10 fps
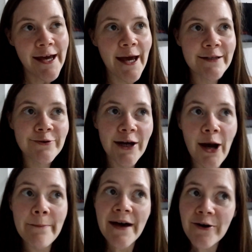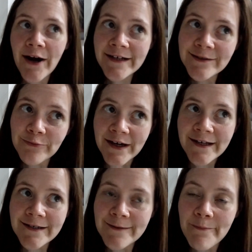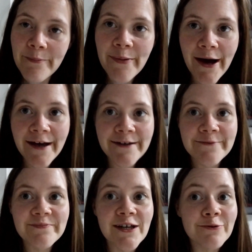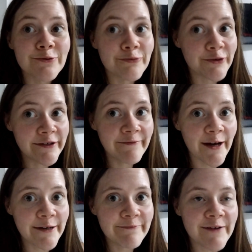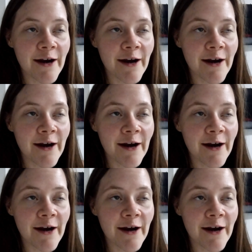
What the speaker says: And so I got better as it went, but it was really fun.